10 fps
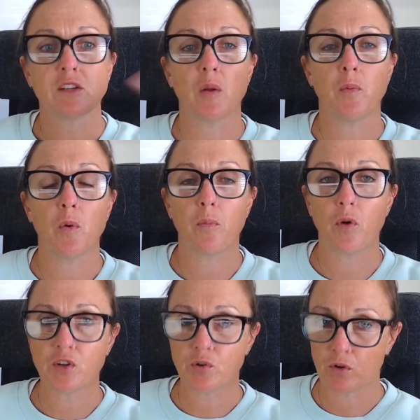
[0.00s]
going to put
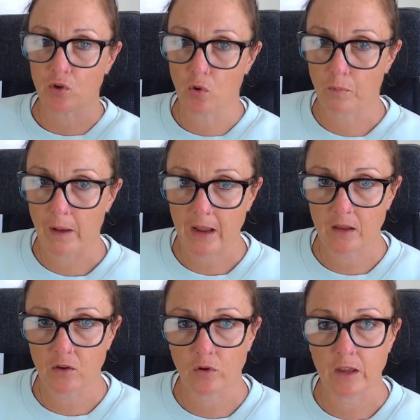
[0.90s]
pressure on your back
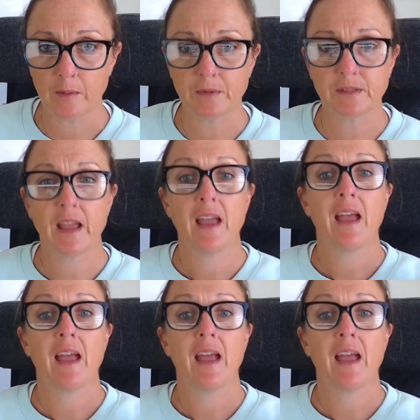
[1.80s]
and your hips.